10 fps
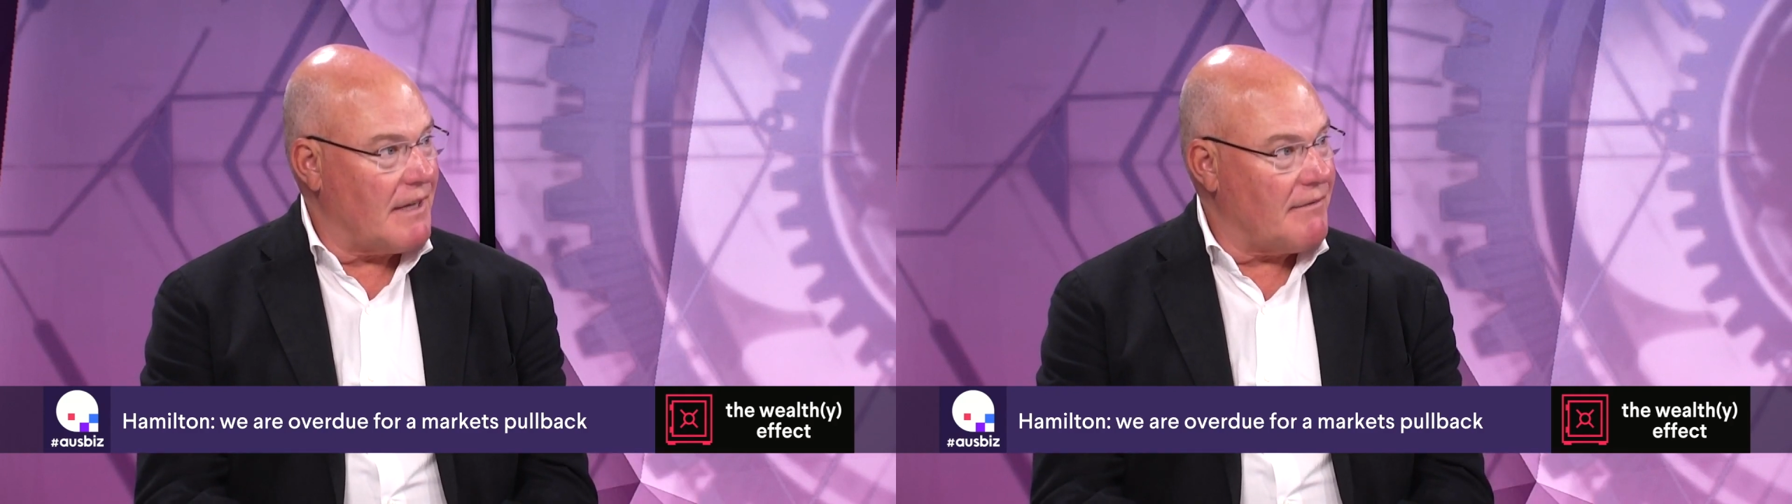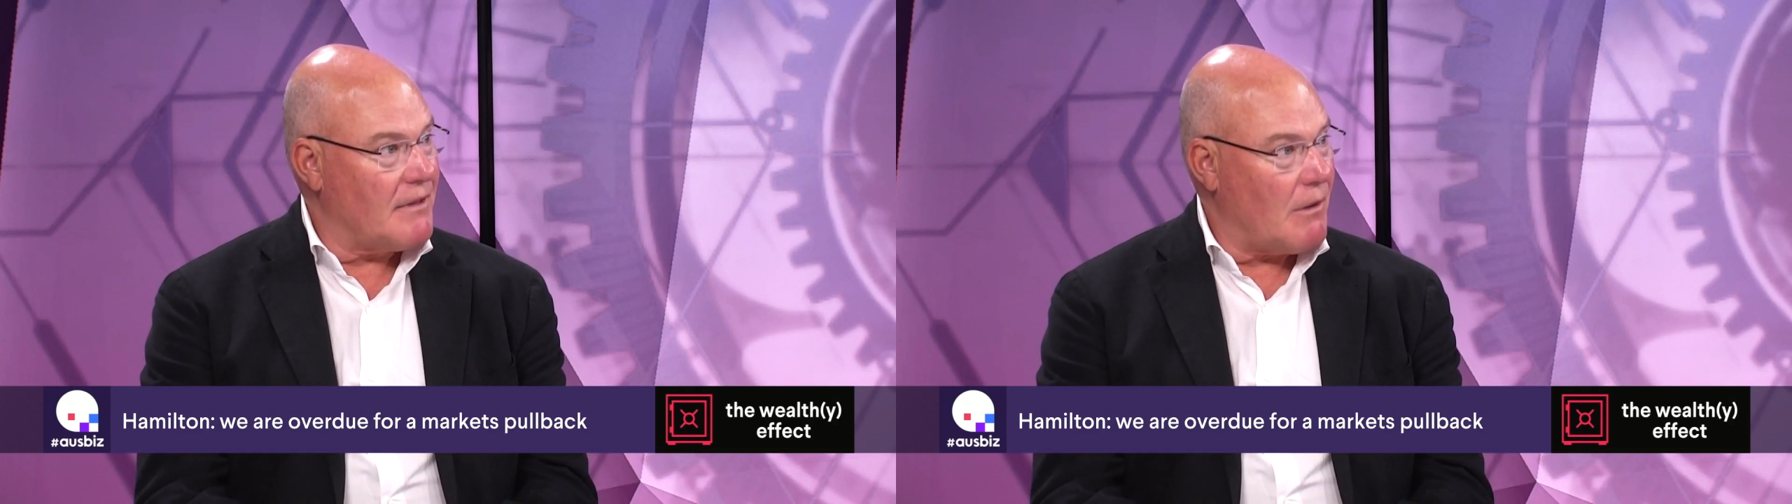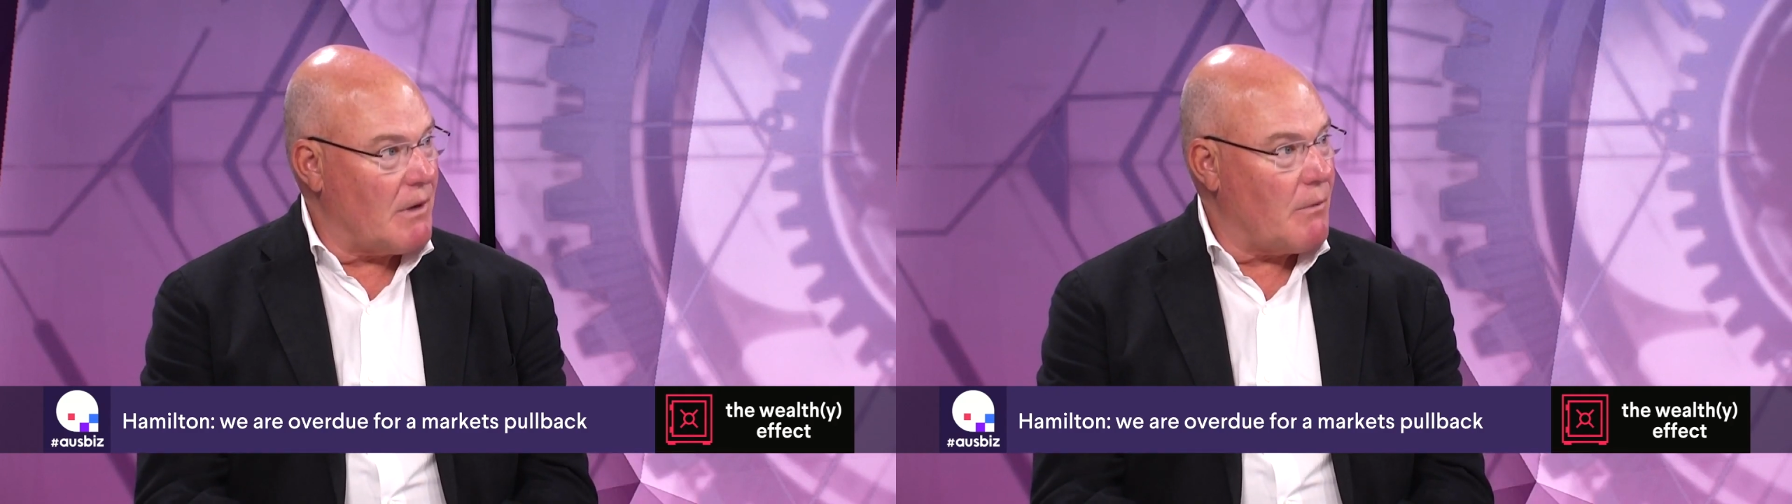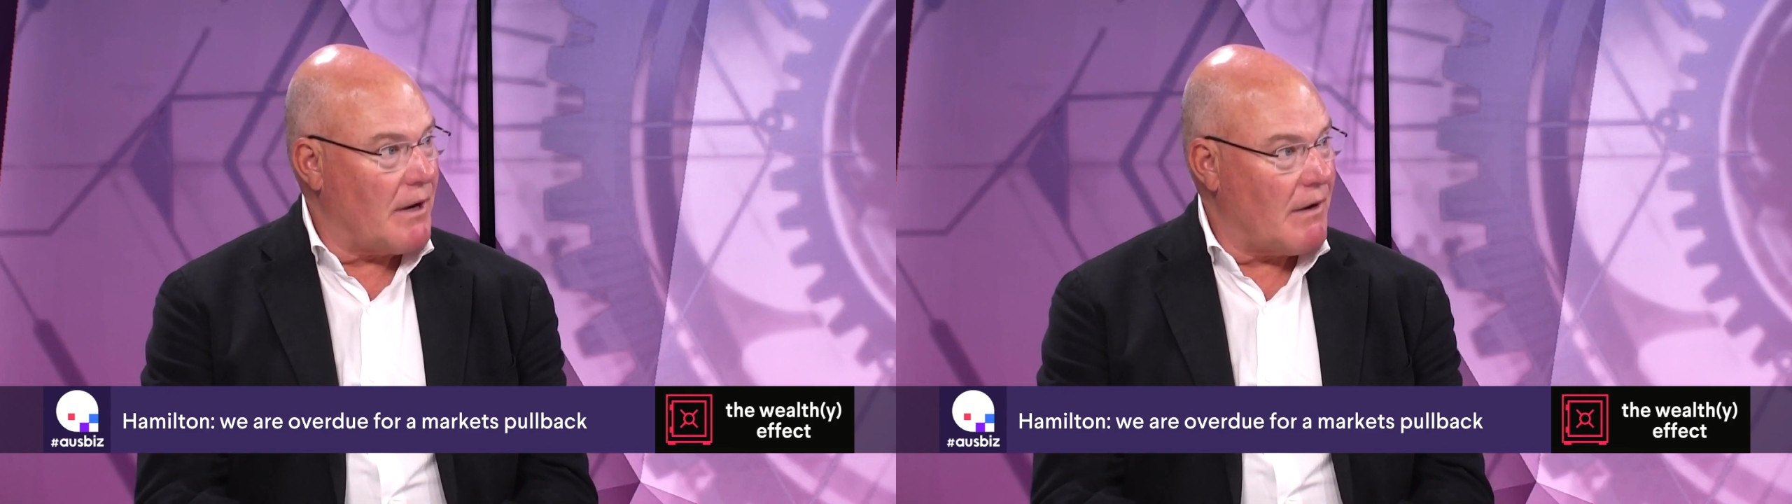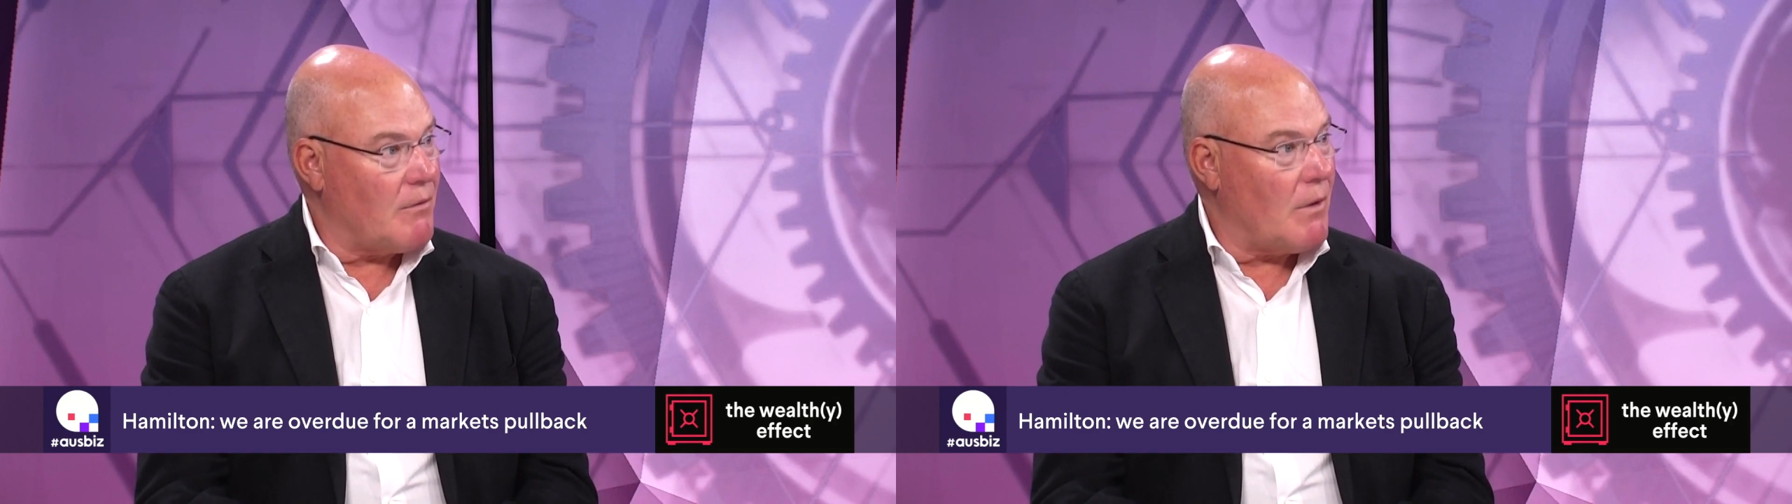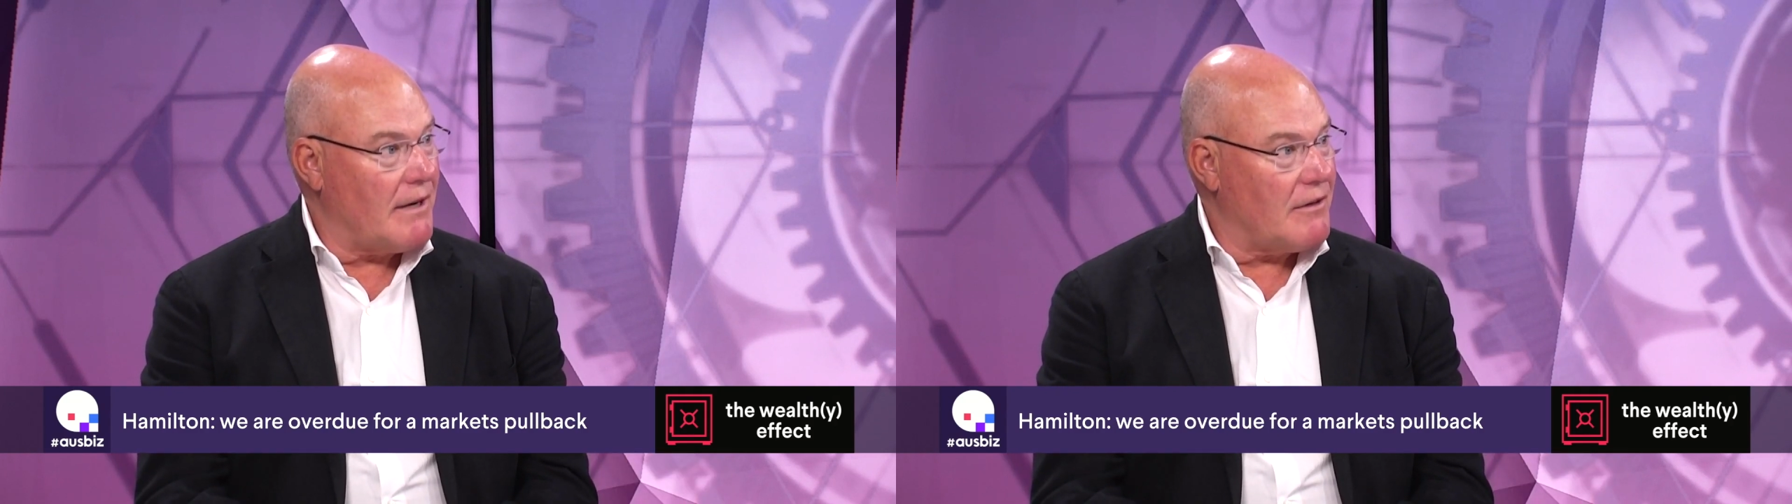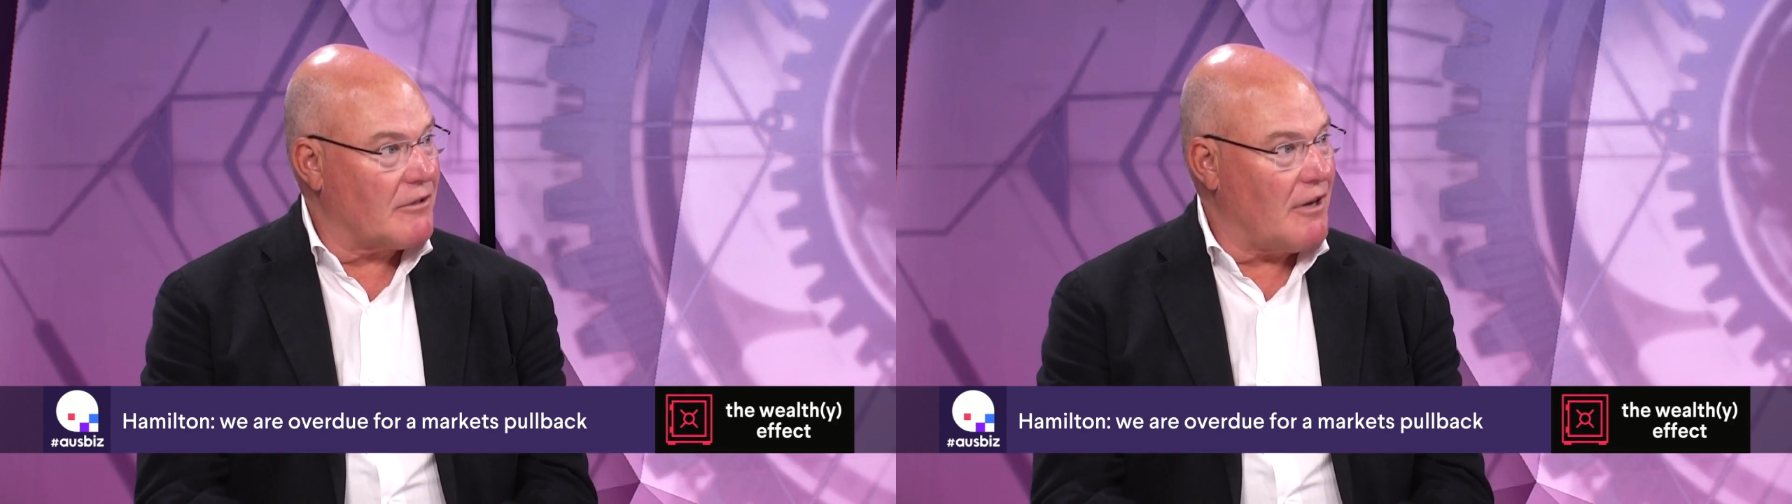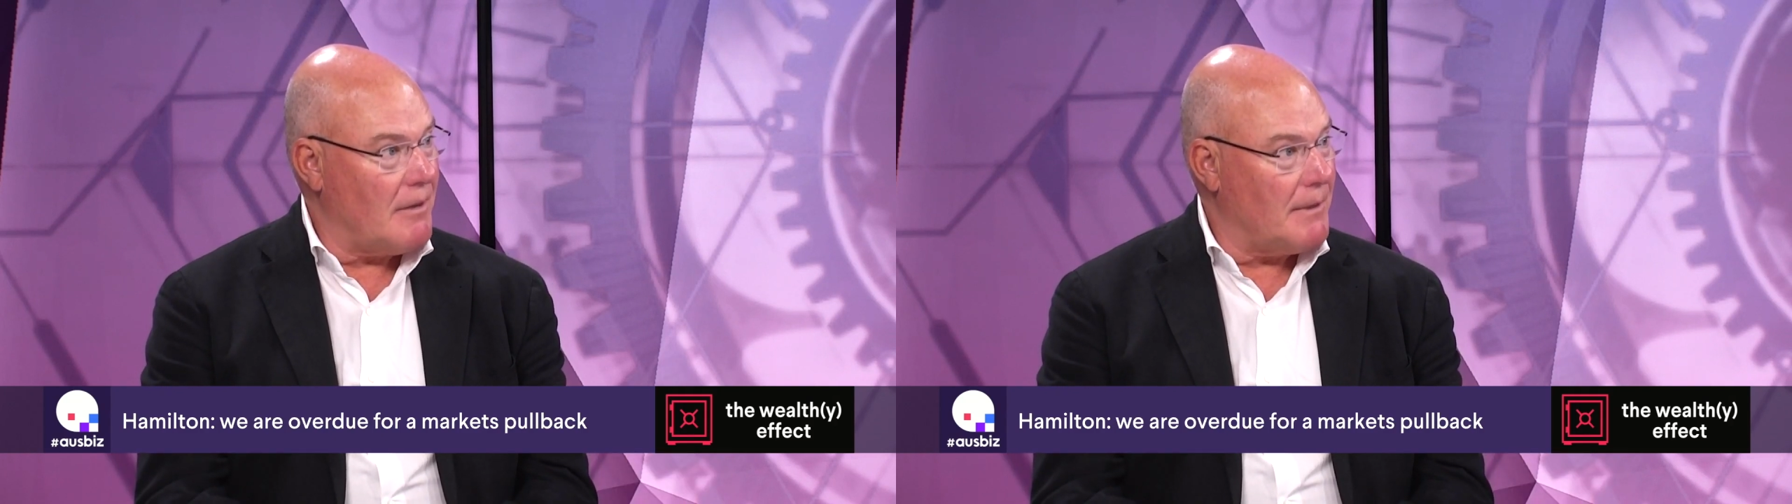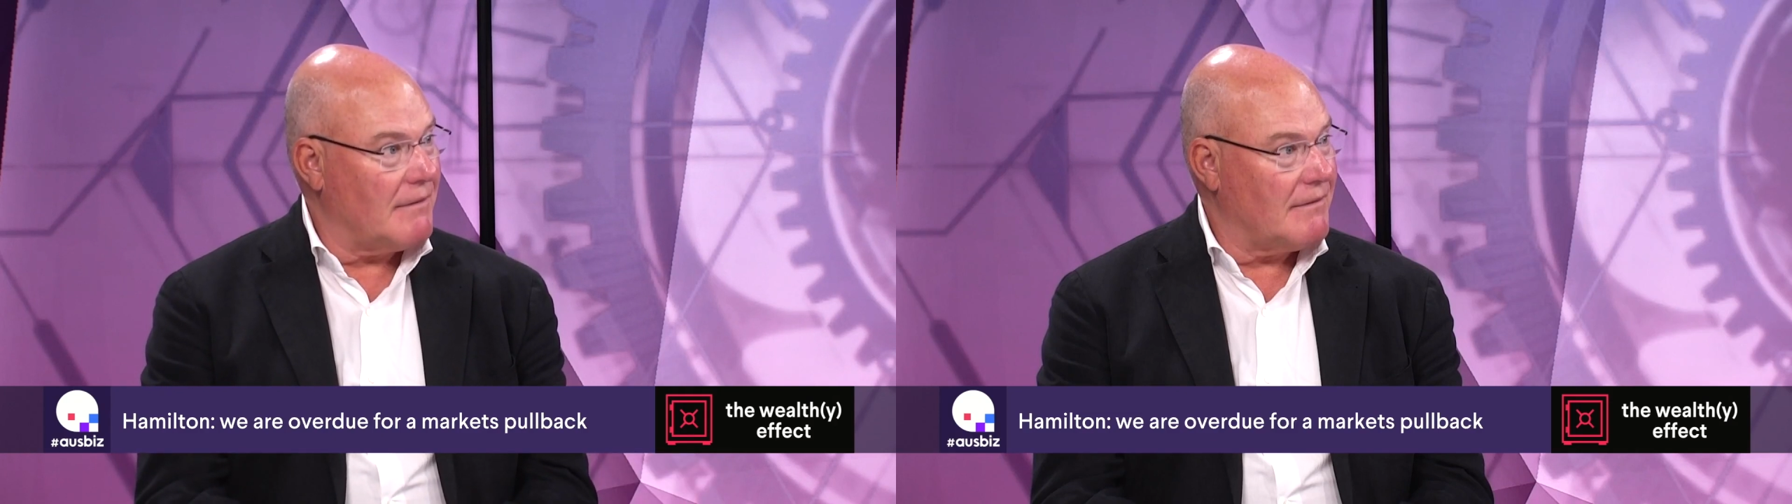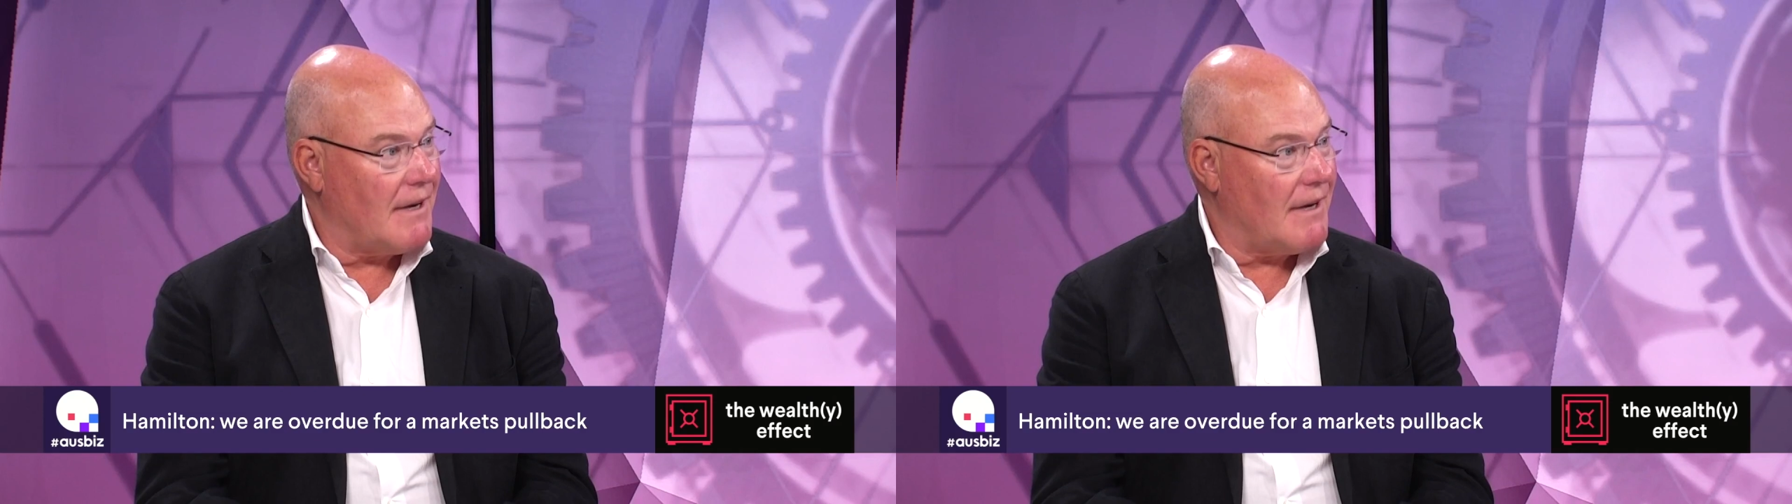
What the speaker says: even though we went overweight in October.